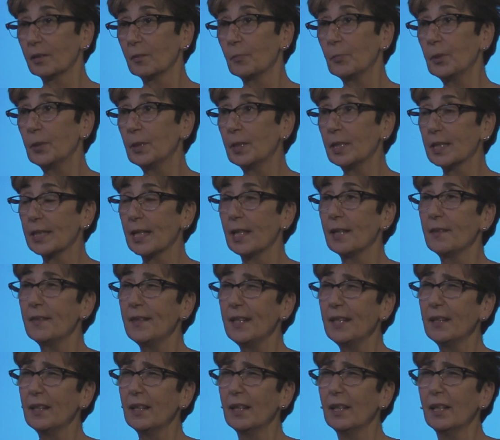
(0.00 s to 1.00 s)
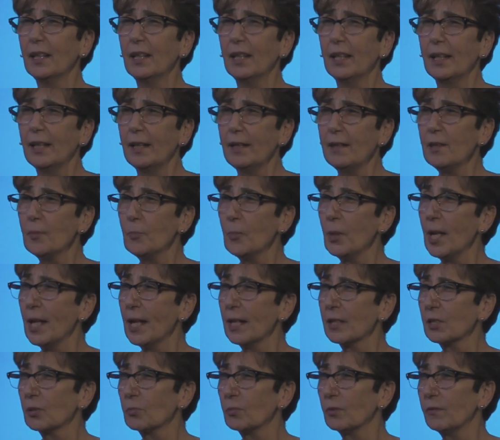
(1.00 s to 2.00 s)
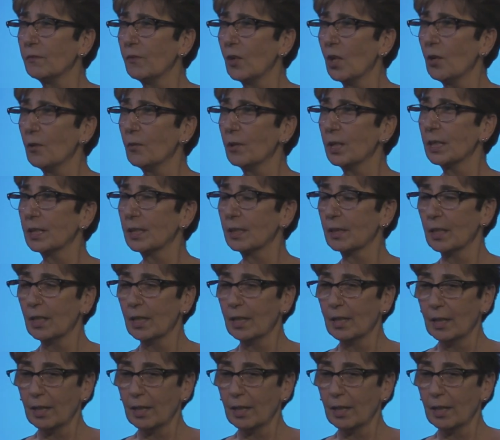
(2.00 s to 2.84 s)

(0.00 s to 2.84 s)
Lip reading: because I think in the past we've always